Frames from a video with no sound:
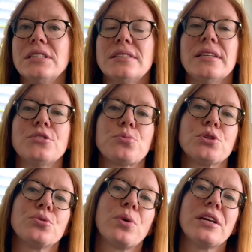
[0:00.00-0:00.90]
it's
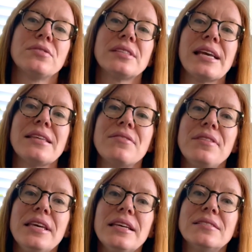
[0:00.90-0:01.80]
Israel's way of saying,
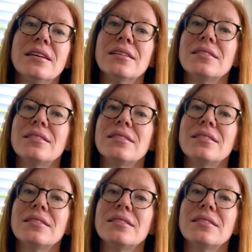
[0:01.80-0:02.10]
These